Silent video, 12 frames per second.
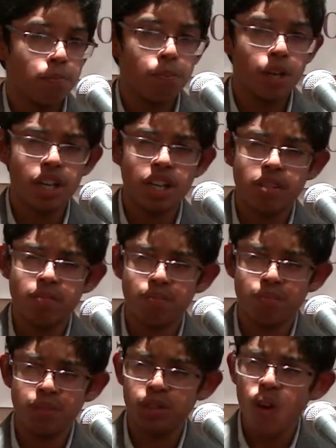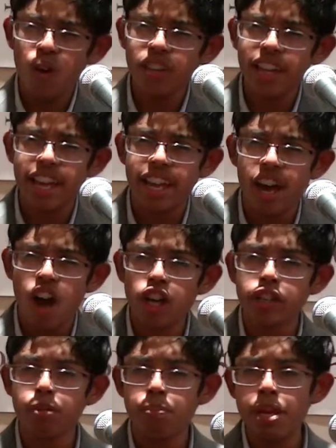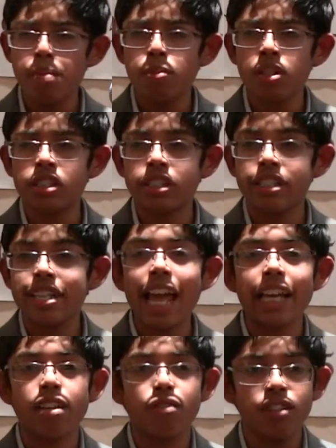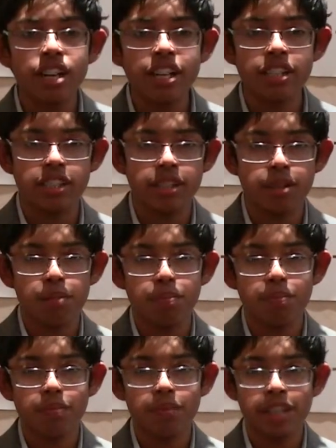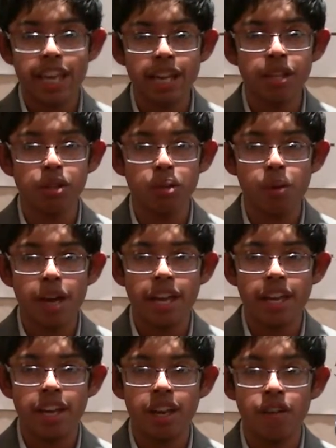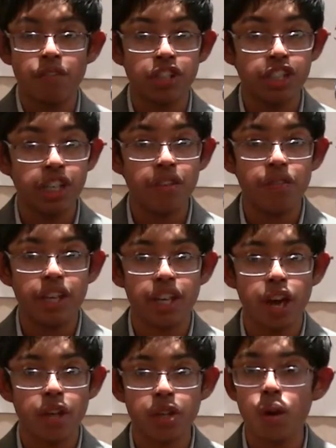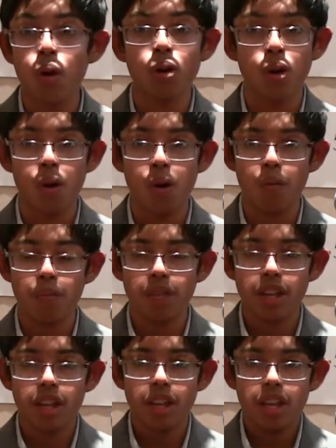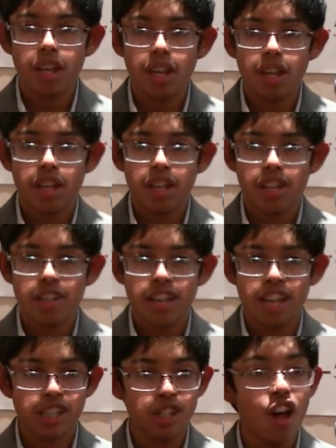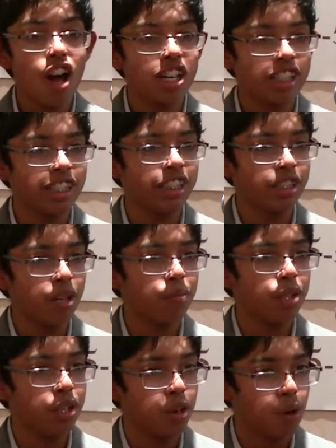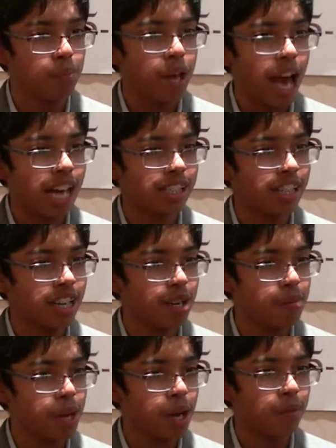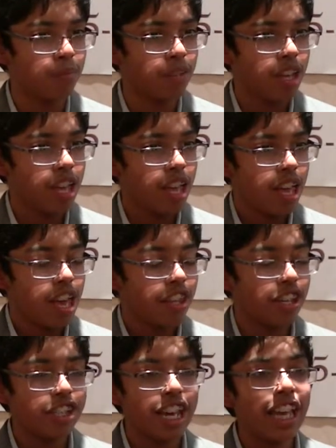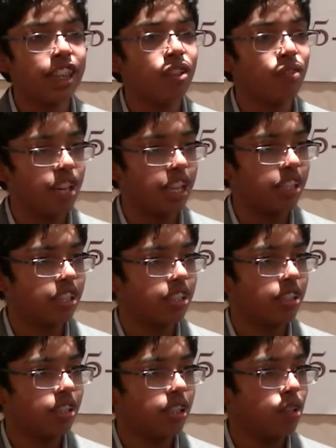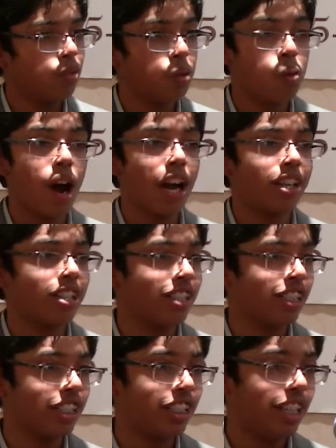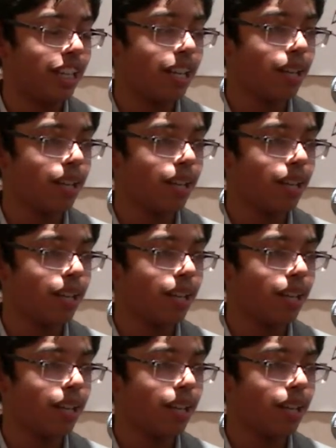But don't let other people's negative criticism get in the way of achieving your goal. As long as it's something you're passionate about, then take the risks required to succeed.